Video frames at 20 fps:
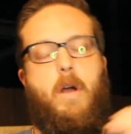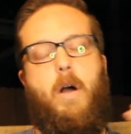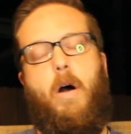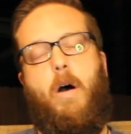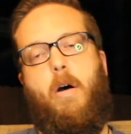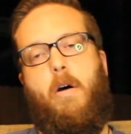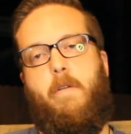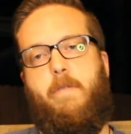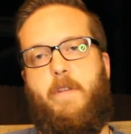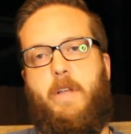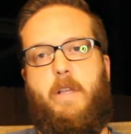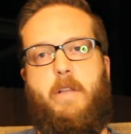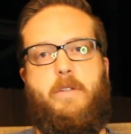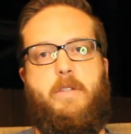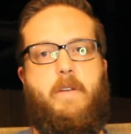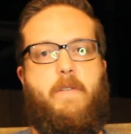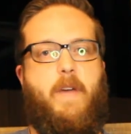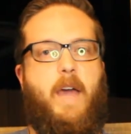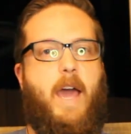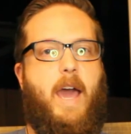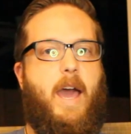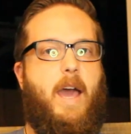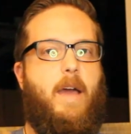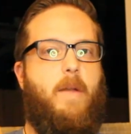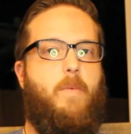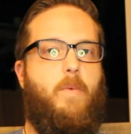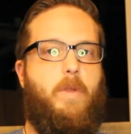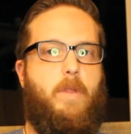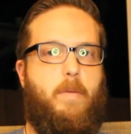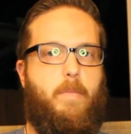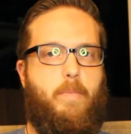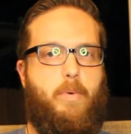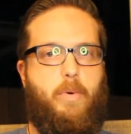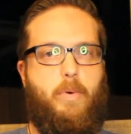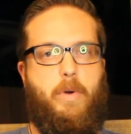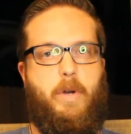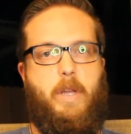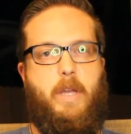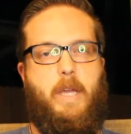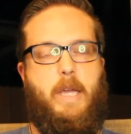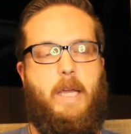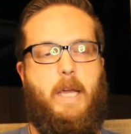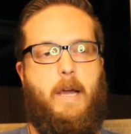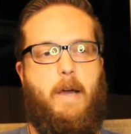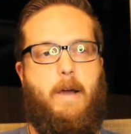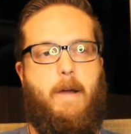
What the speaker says: All of the others I've had with a pretty